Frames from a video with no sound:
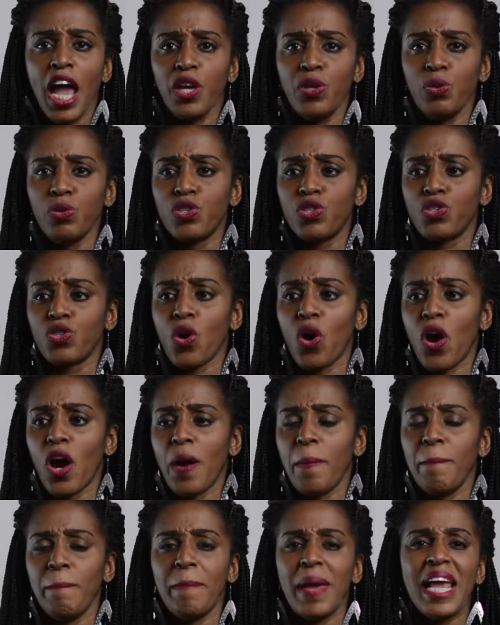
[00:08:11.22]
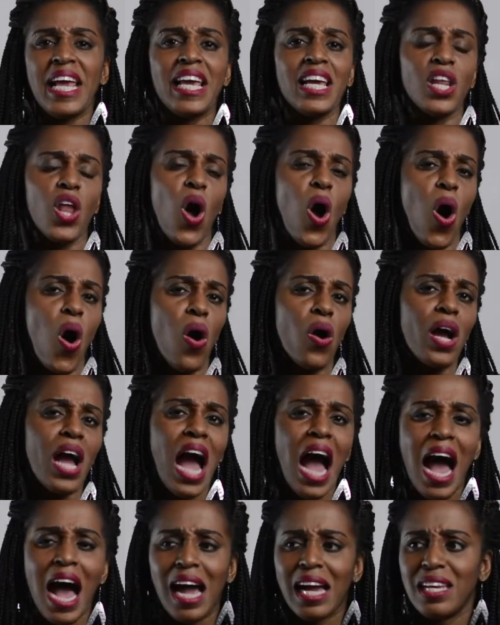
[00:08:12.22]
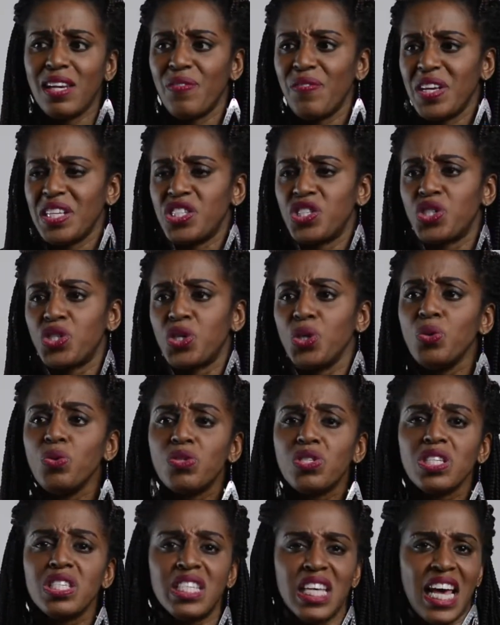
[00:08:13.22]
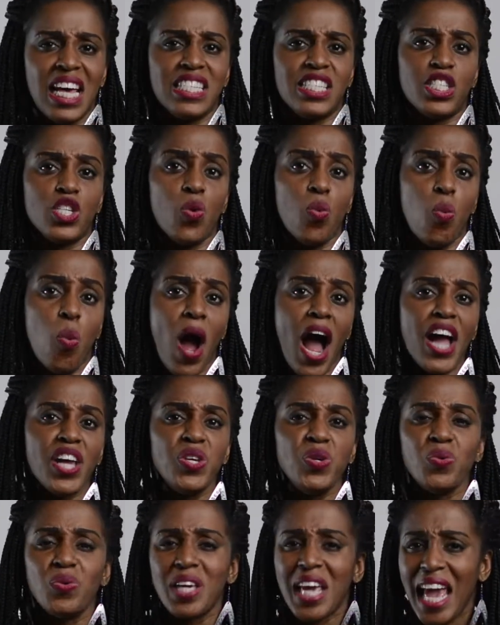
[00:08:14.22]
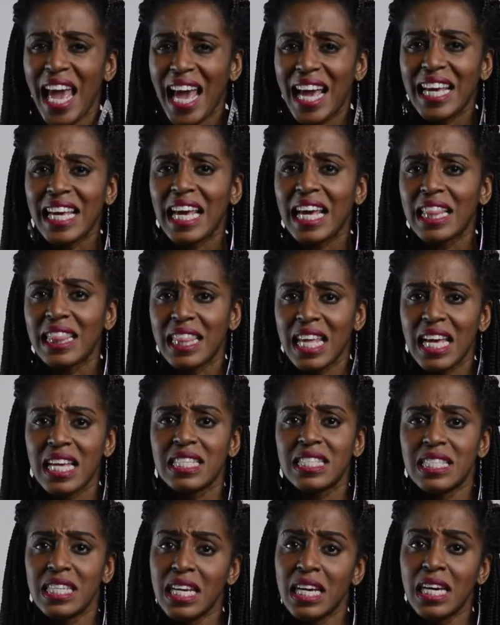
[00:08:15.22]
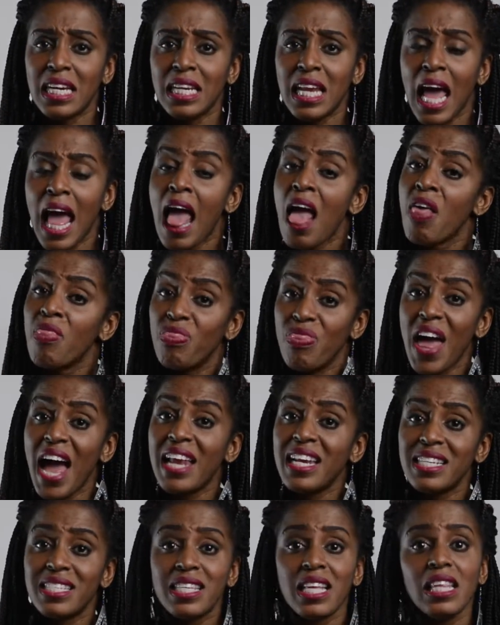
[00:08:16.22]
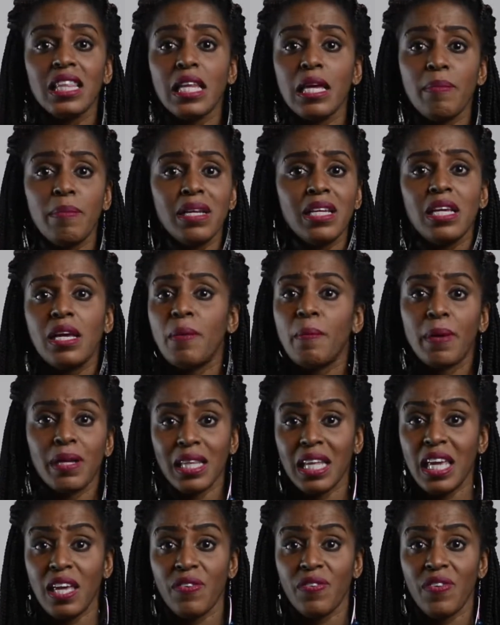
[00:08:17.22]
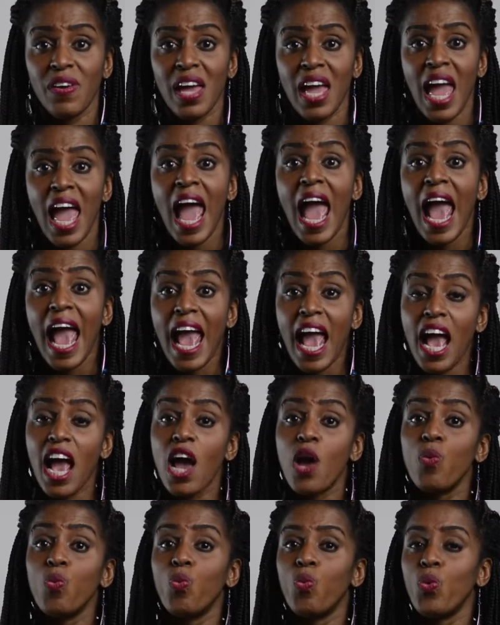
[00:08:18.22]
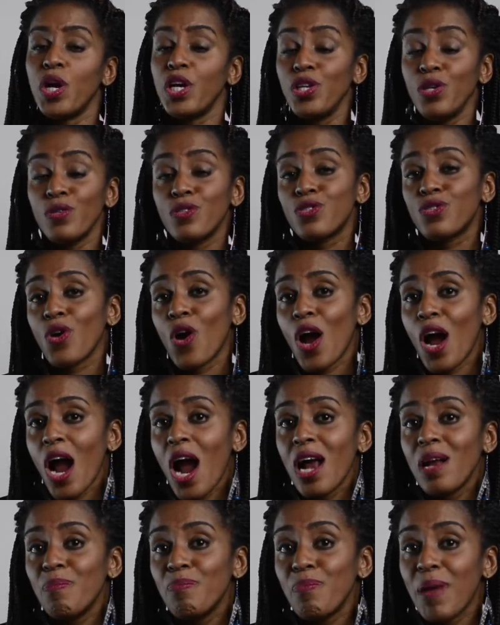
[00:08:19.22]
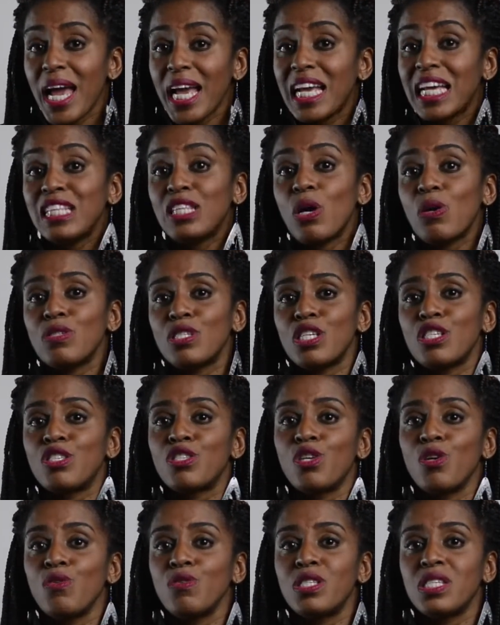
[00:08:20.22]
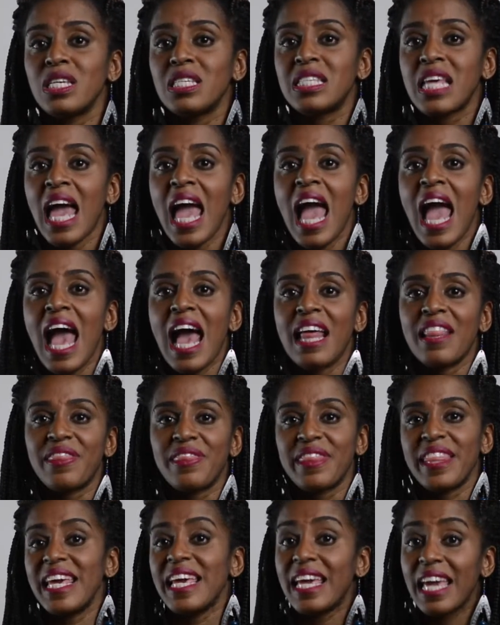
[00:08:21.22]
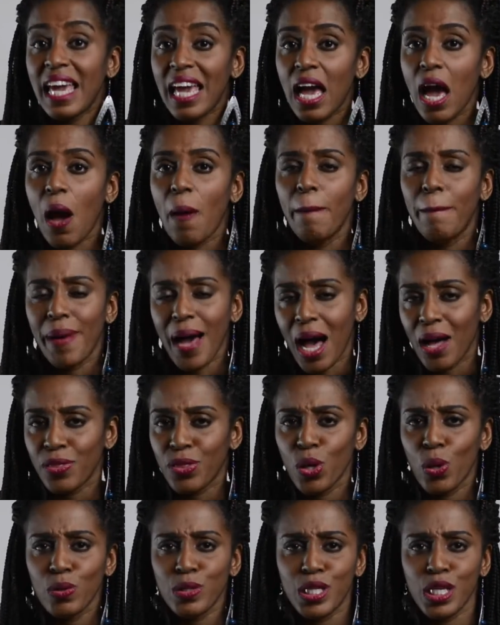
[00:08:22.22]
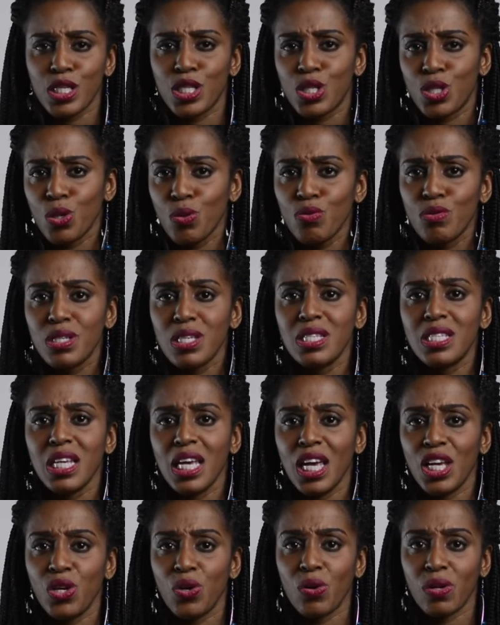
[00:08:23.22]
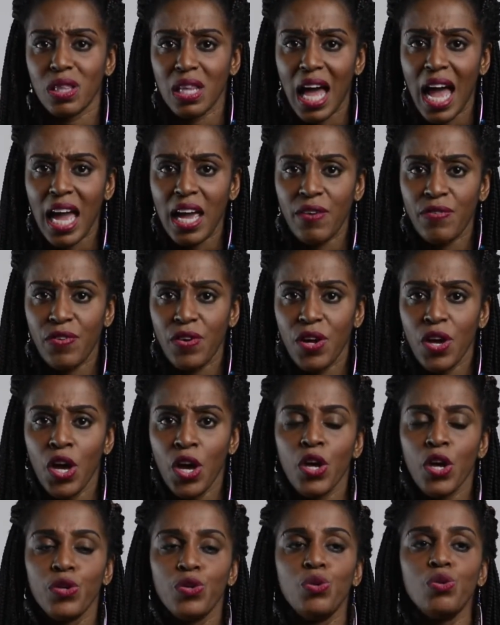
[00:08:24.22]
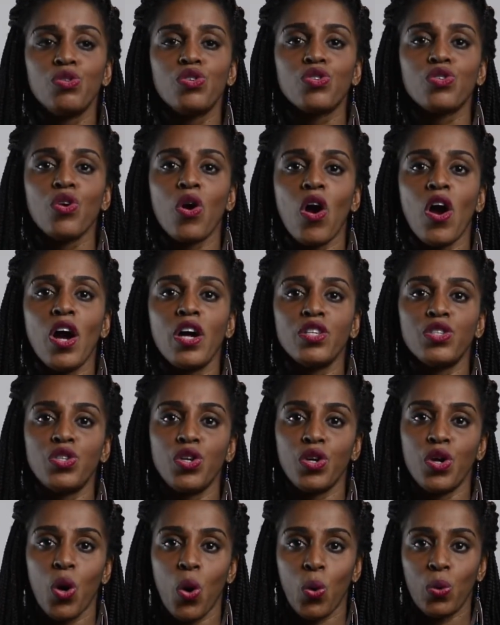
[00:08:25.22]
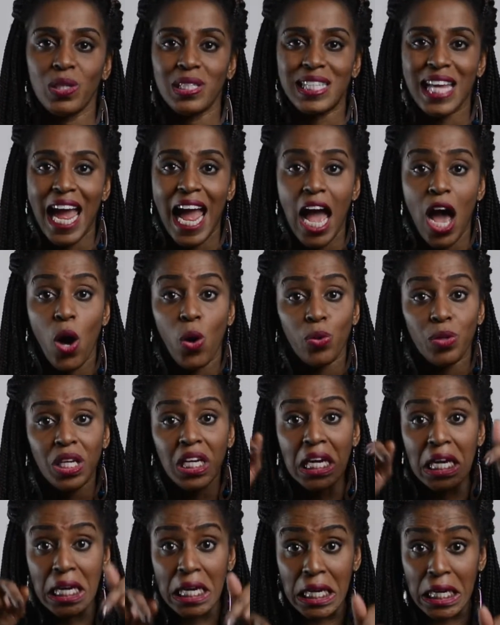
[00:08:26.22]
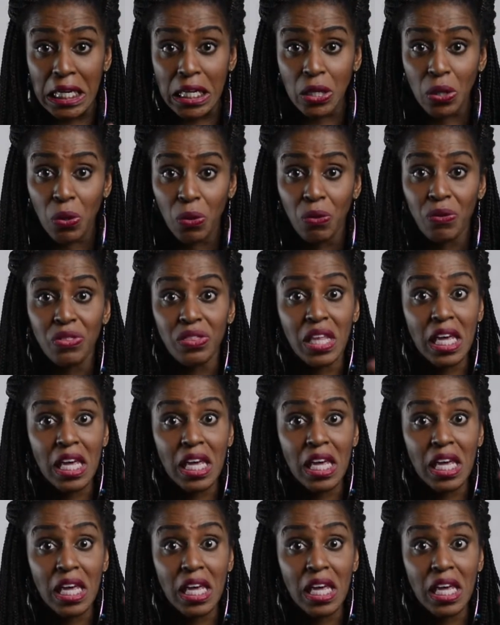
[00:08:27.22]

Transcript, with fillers: and you start making all kind of excuses as to why you can't get things done that is a limiting belief and when you start making those excuses and thinking about those excuses in your life, you start to go downhill.